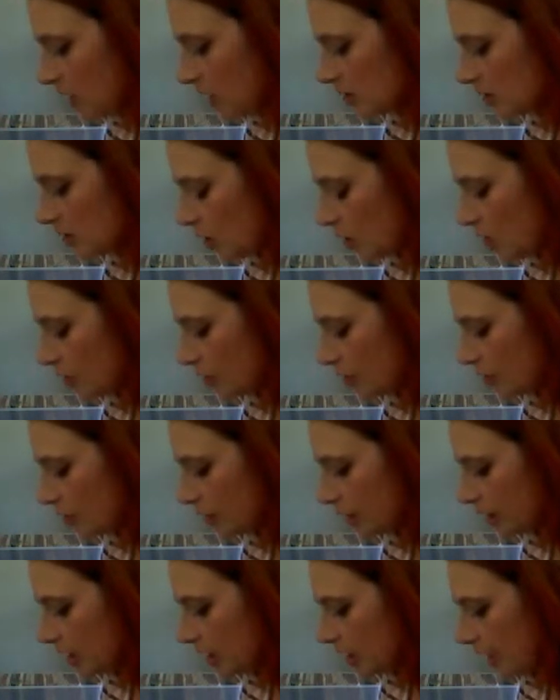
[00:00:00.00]
So you're
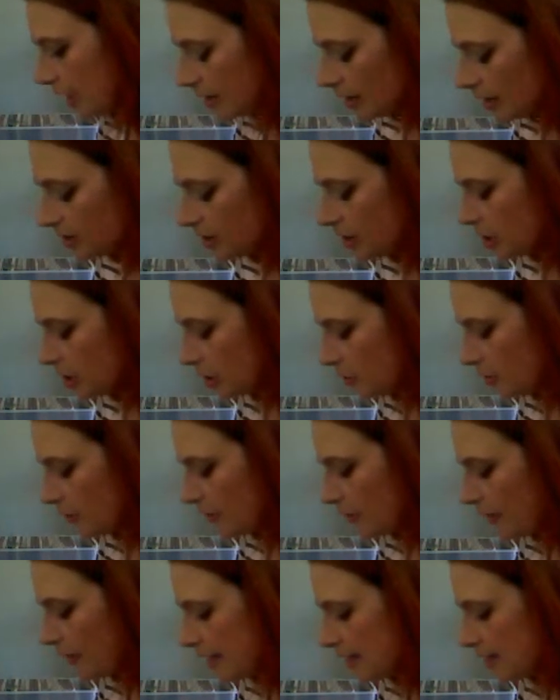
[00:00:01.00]
looking out onto new
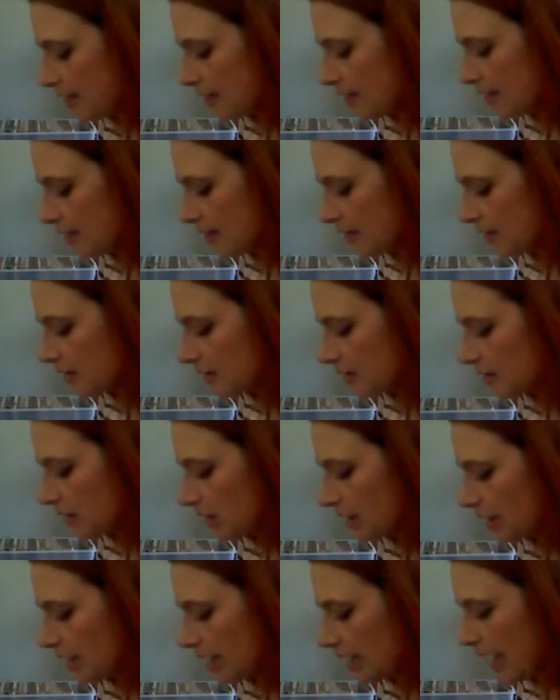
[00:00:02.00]
horizons,
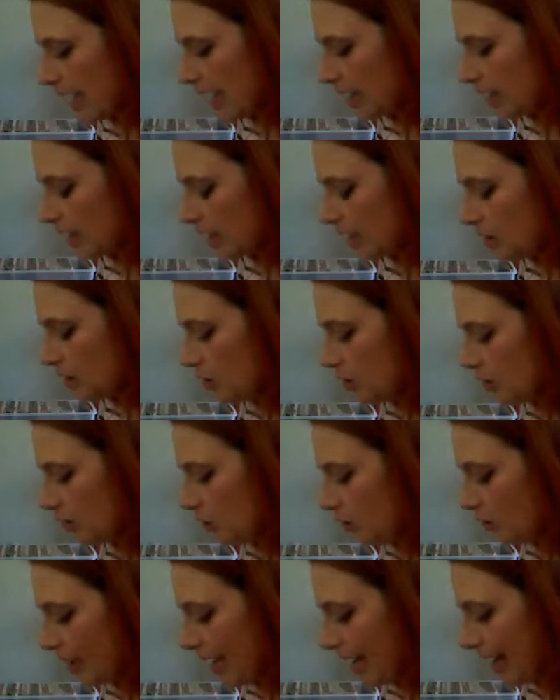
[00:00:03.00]
looking at a new
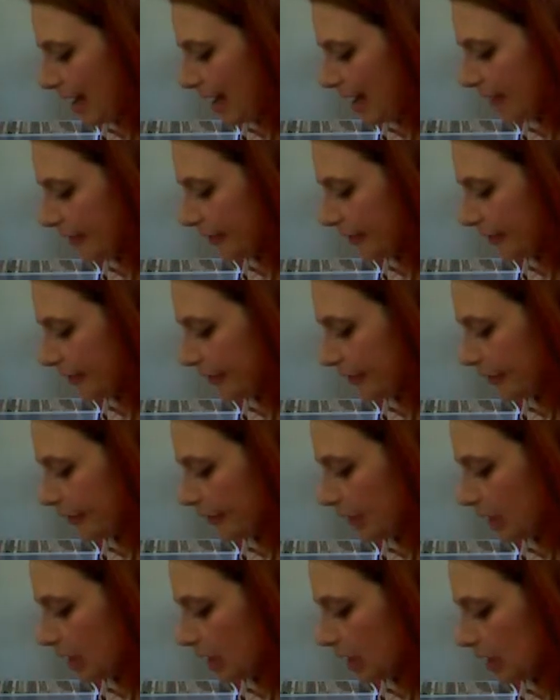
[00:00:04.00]
path,
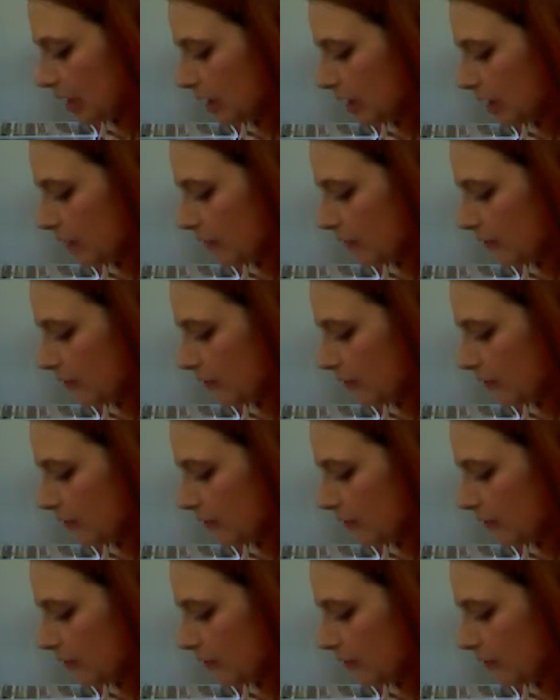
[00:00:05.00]
looking